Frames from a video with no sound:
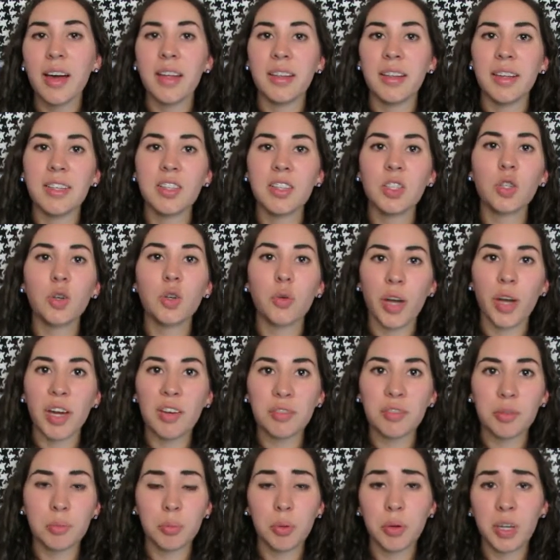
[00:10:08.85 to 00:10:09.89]
These are great
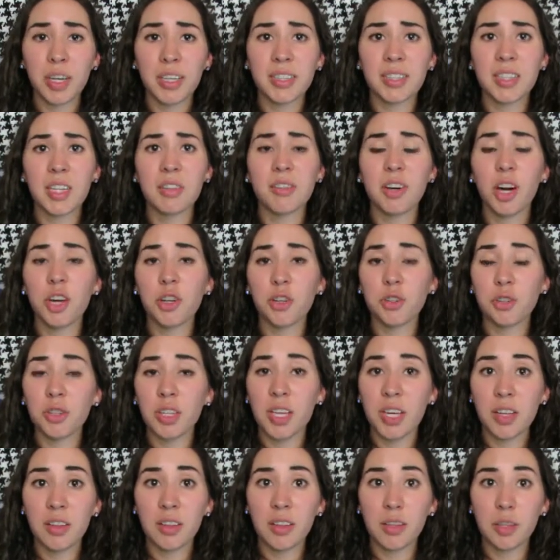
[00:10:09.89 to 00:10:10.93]
for putting stuff
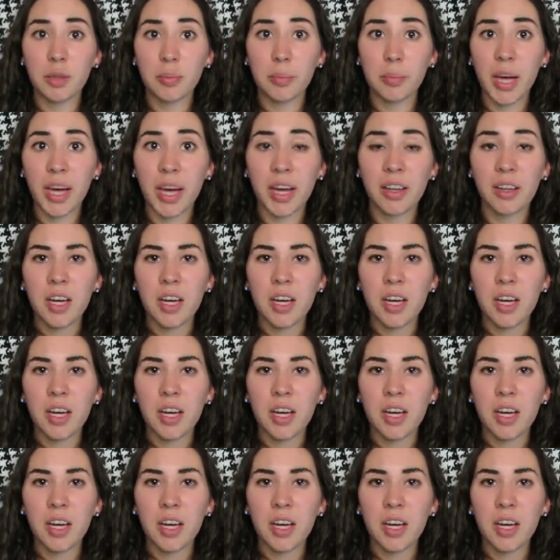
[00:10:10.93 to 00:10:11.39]
underneath your bed.